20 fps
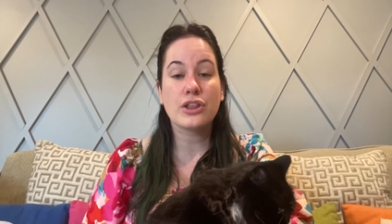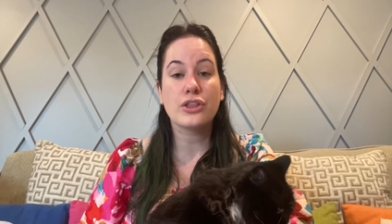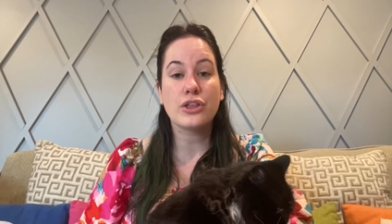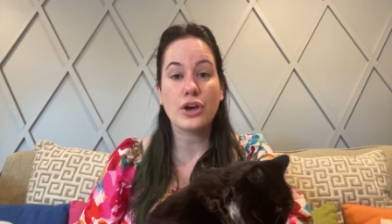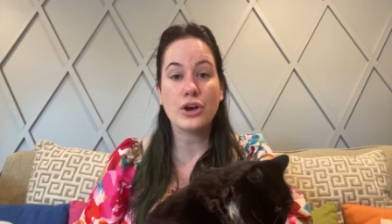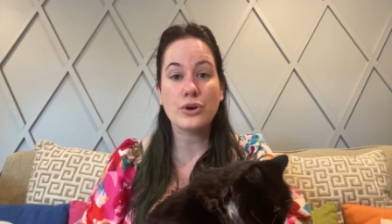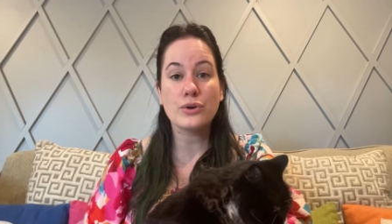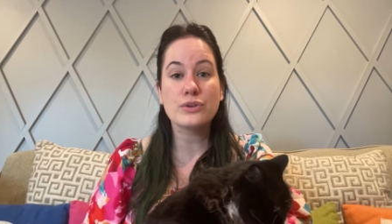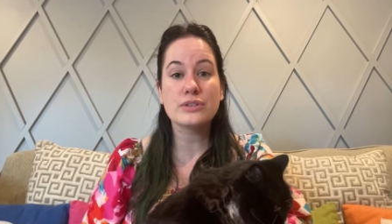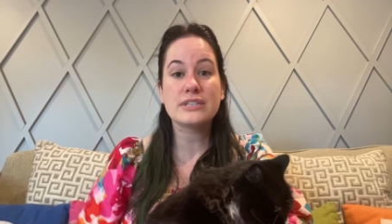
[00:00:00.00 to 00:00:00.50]

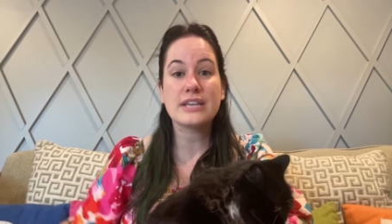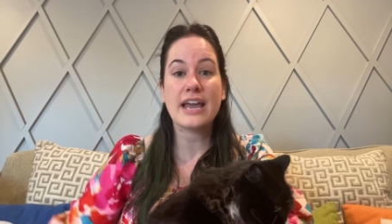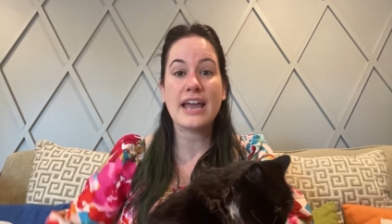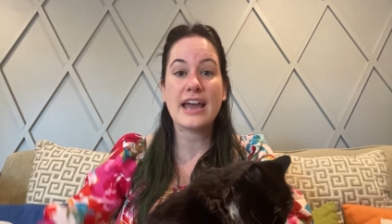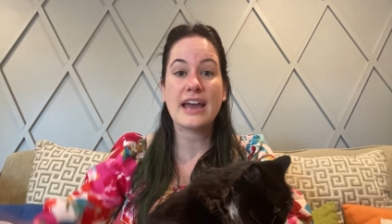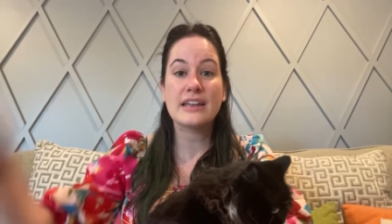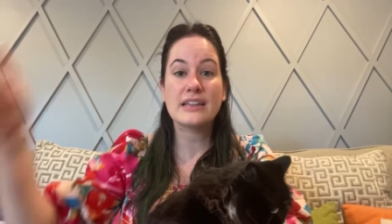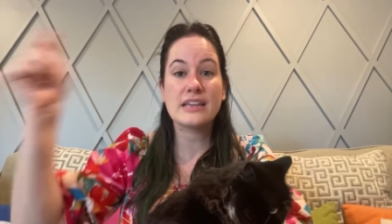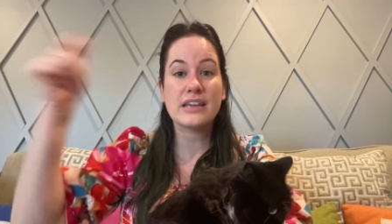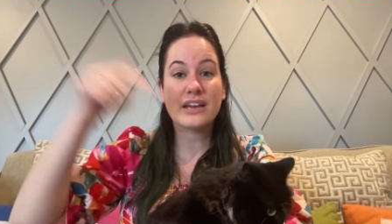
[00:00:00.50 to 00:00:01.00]
Those
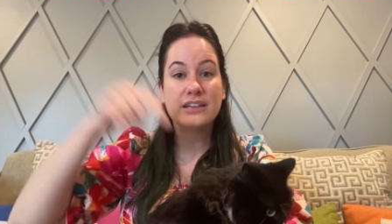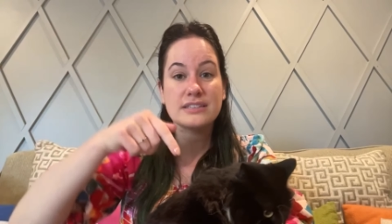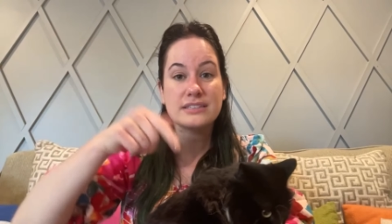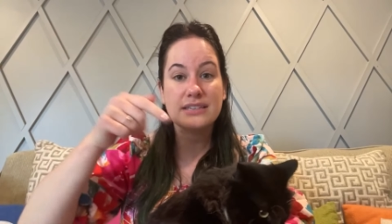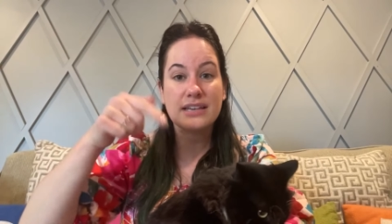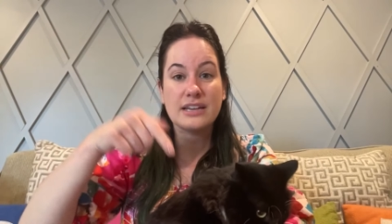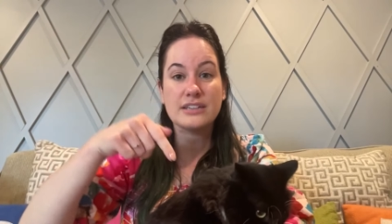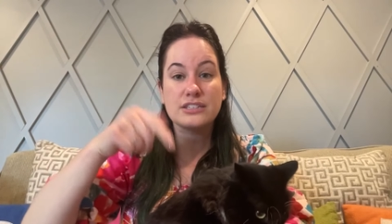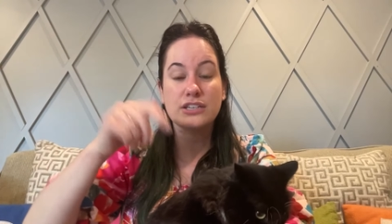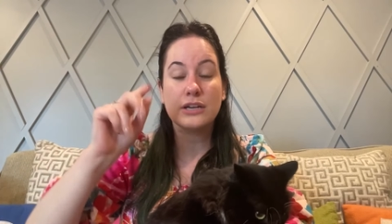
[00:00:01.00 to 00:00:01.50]
and the
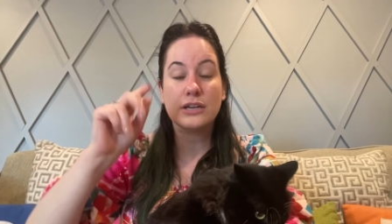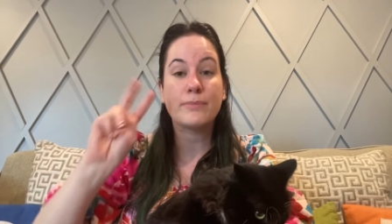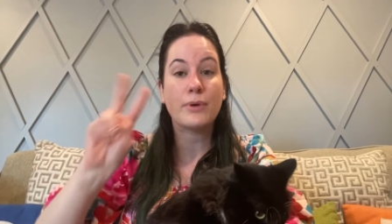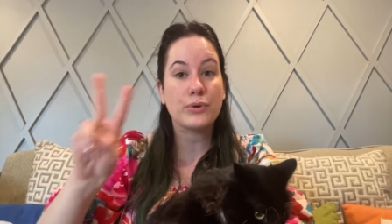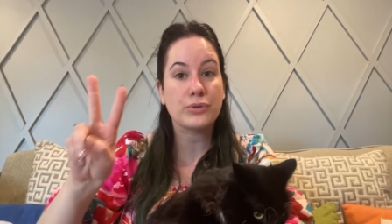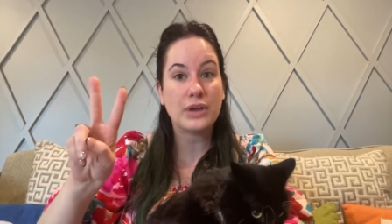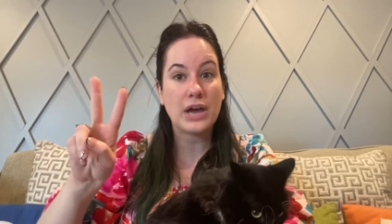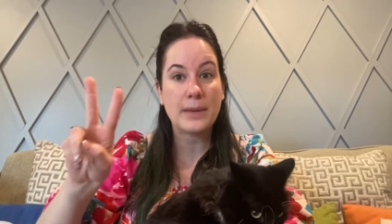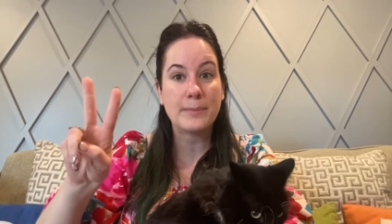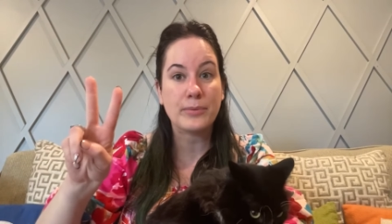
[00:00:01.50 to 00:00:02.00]
unscented,
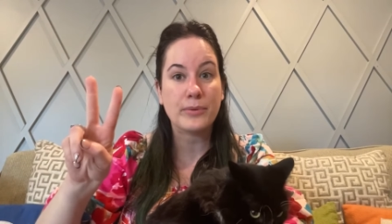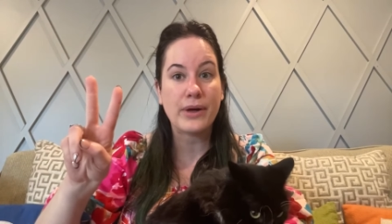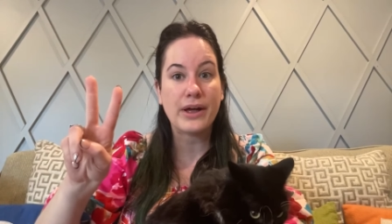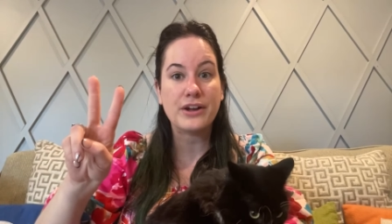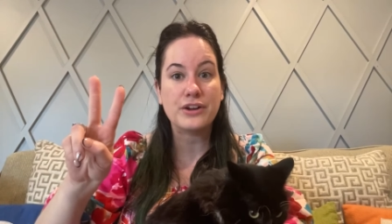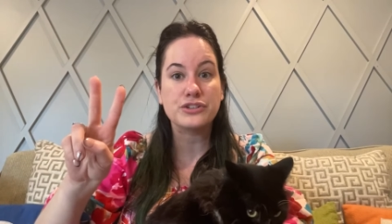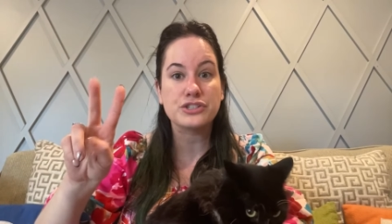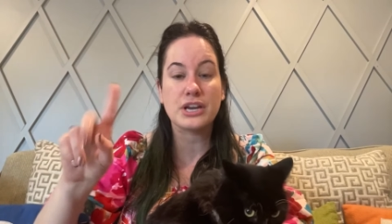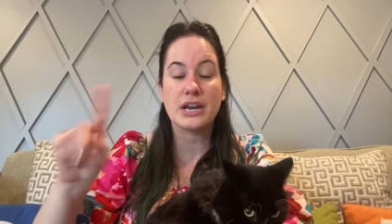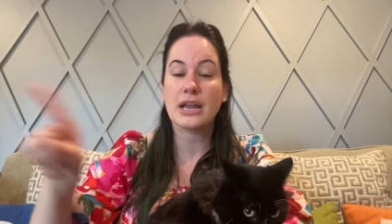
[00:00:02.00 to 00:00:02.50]
both
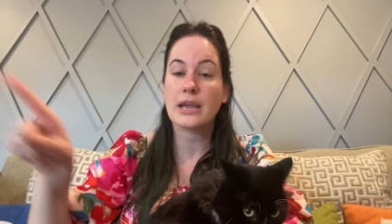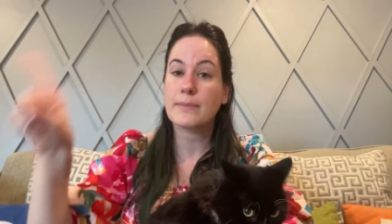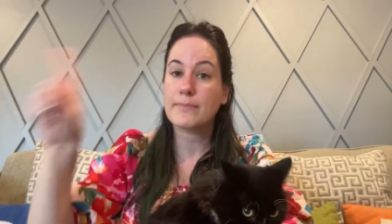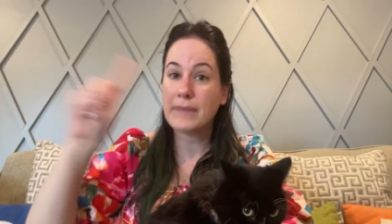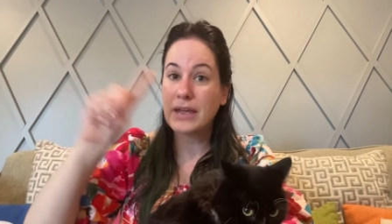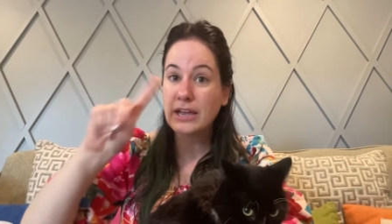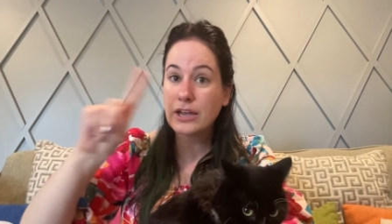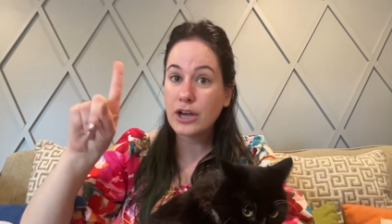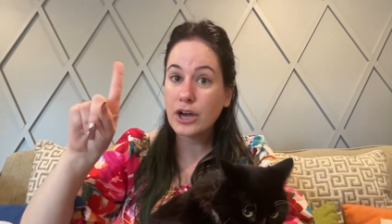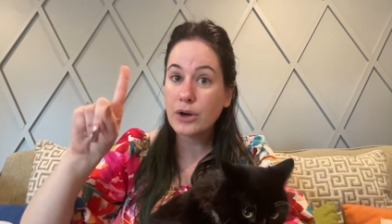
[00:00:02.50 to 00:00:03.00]
hypoallergenic.
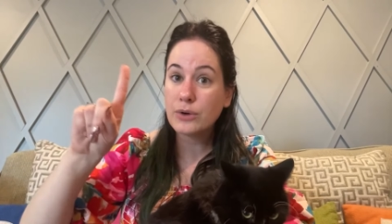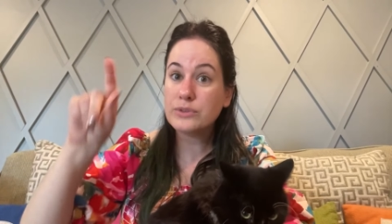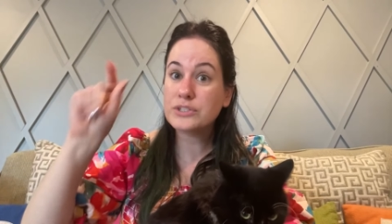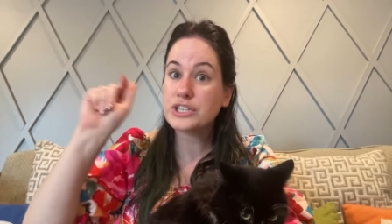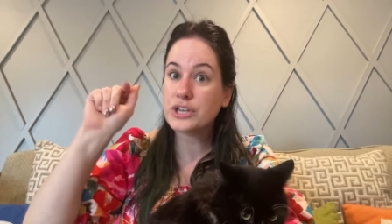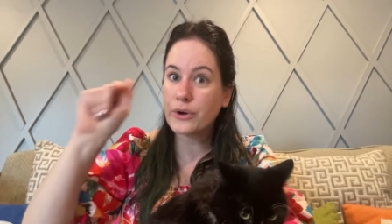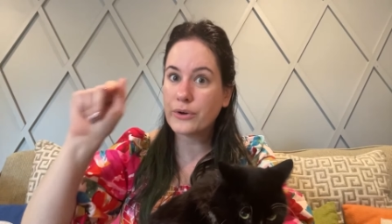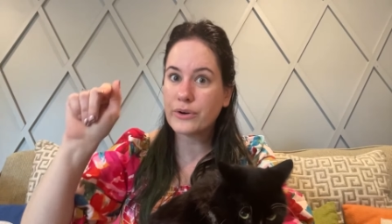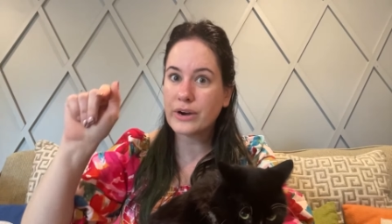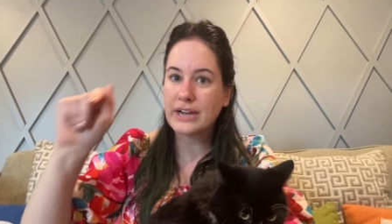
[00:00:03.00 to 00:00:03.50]
Mango,
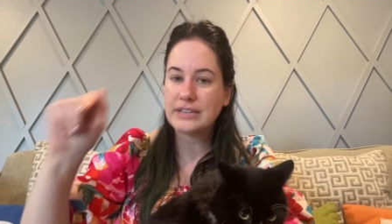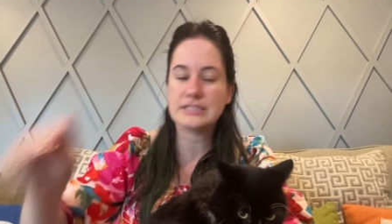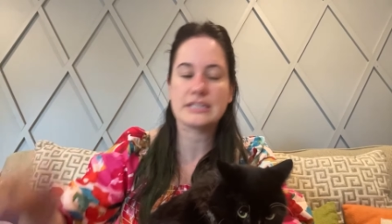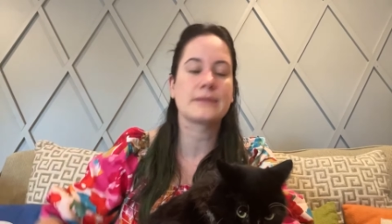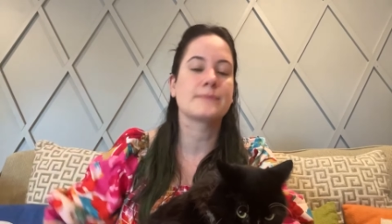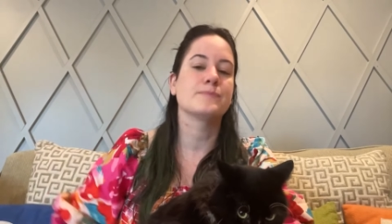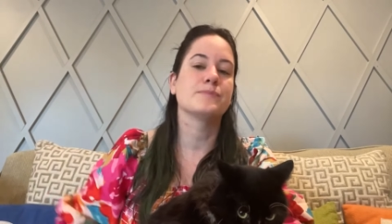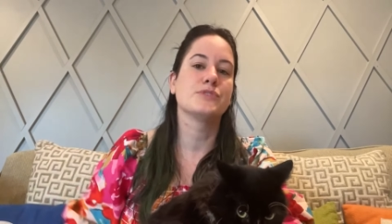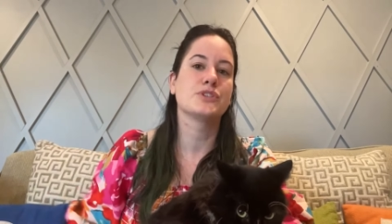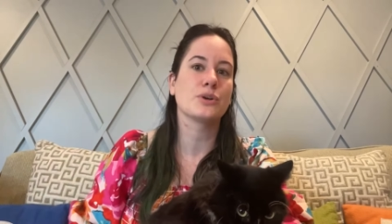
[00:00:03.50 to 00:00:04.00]

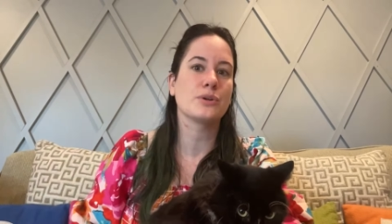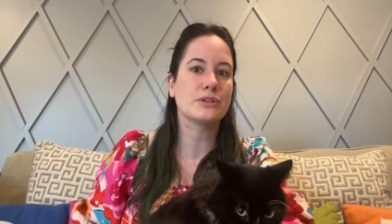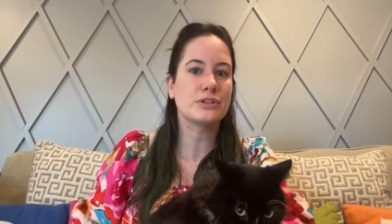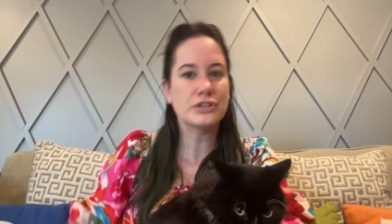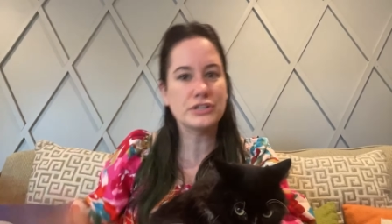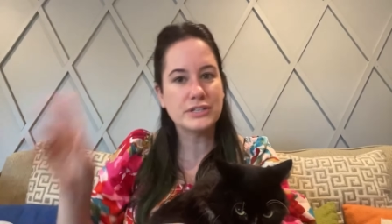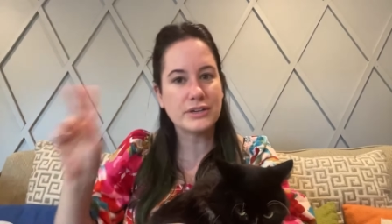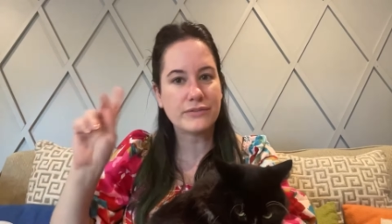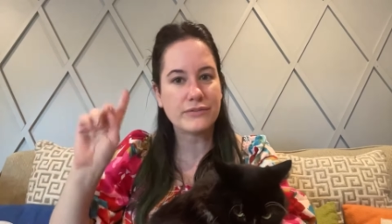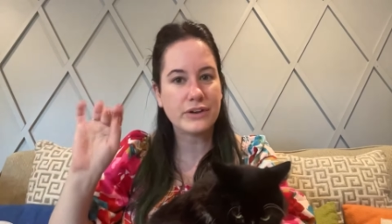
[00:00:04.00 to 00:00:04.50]
deodorizing, so a
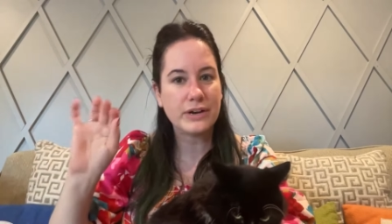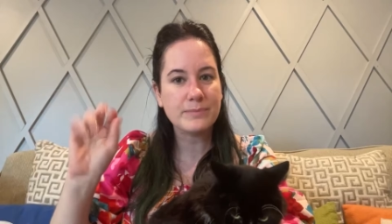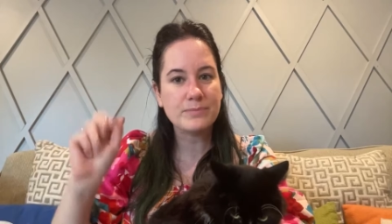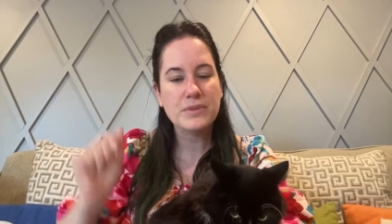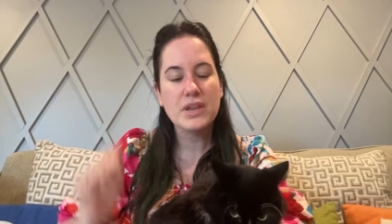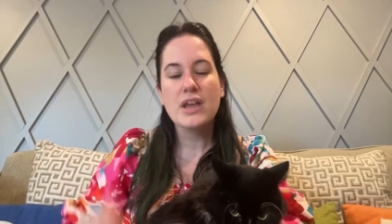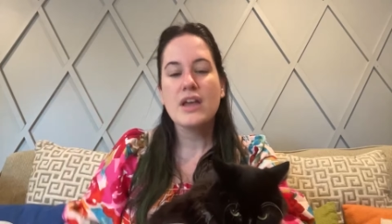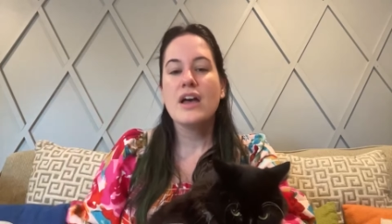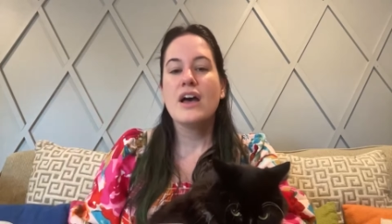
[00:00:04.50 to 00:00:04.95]
little different.